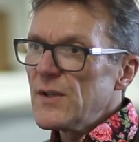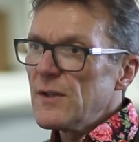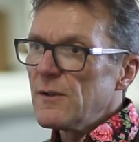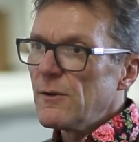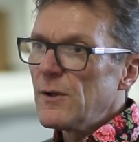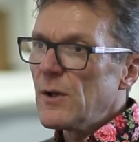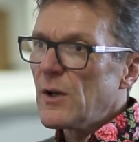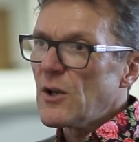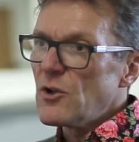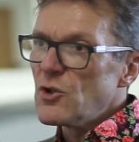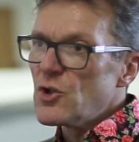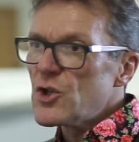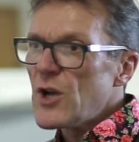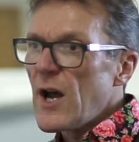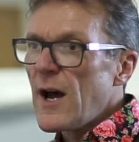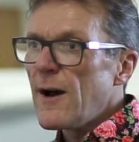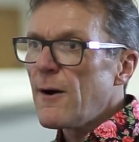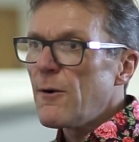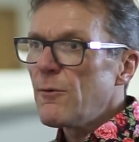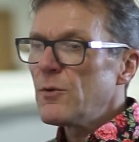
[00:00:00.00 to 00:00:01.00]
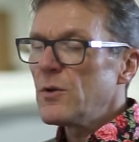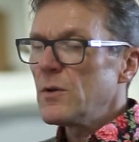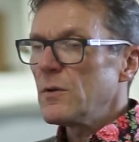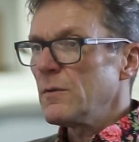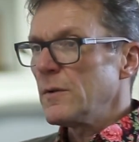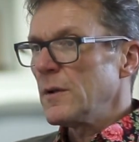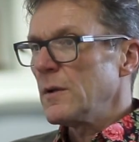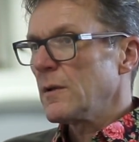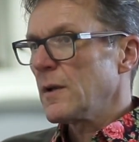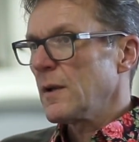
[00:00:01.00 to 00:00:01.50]
You know, you can shout
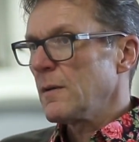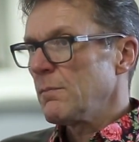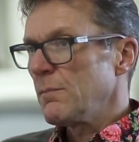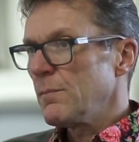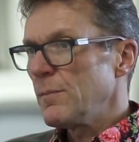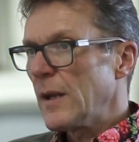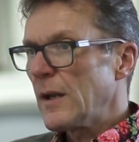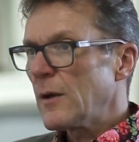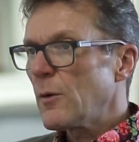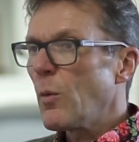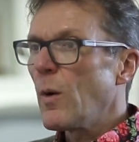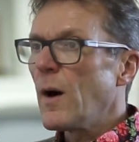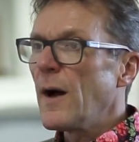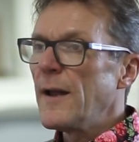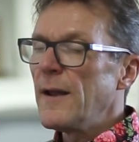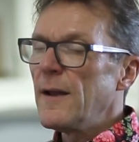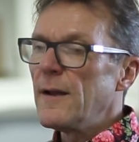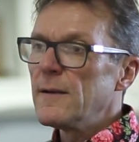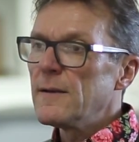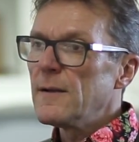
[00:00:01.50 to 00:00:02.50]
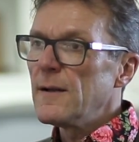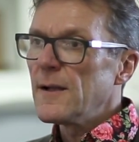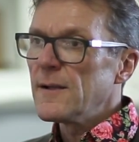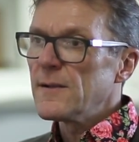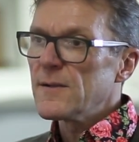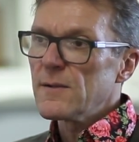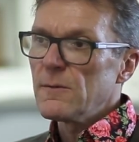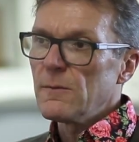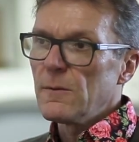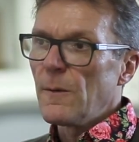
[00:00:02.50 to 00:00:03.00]
or you can be quiet
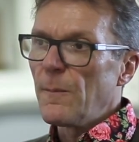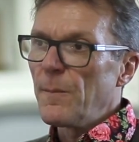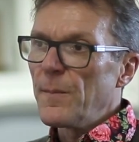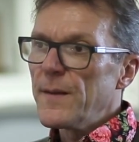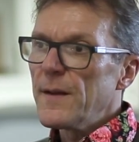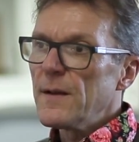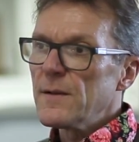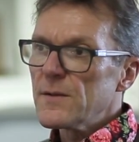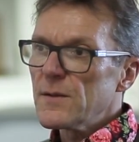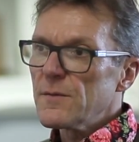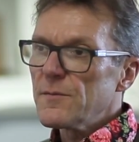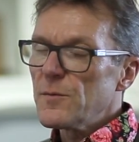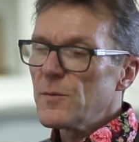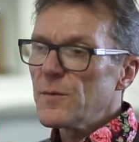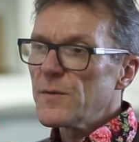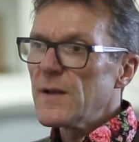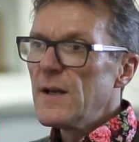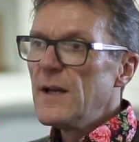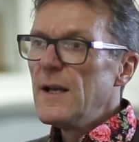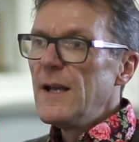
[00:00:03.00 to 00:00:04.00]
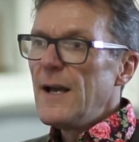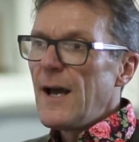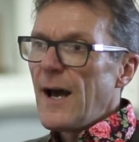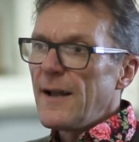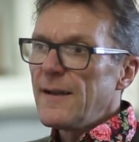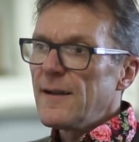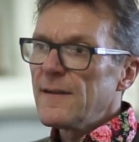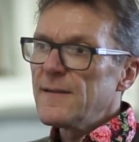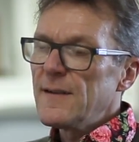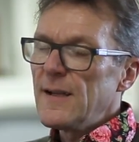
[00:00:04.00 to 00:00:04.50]
and so on and so forth.
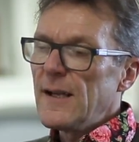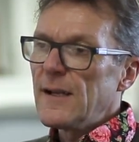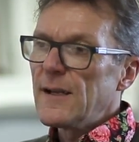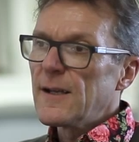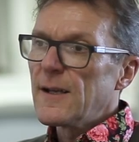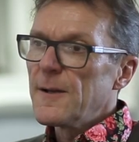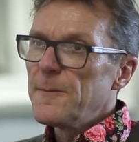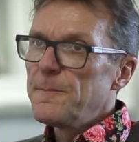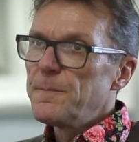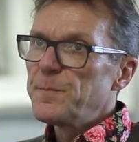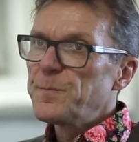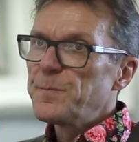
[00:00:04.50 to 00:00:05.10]
And I think